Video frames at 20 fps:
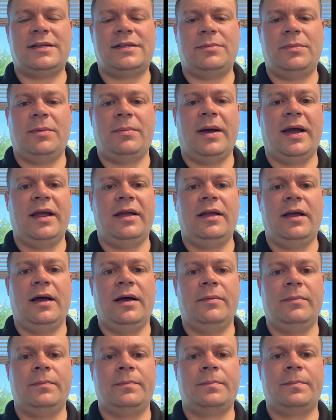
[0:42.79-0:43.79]
some of my
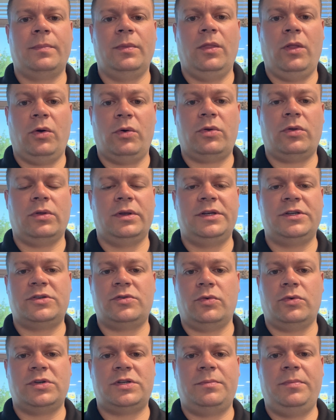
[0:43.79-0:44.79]
locally
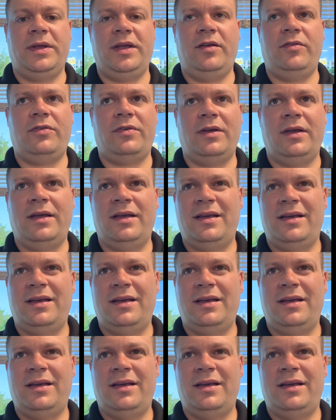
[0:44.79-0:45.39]
sourced beef,